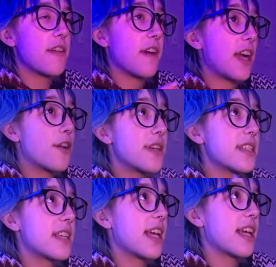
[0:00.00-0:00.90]
I already
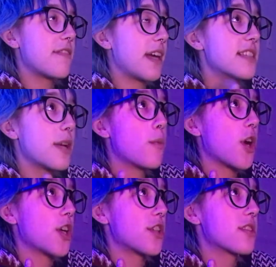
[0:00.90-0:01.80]
say if I say
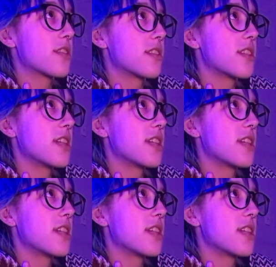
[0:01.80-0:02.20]
words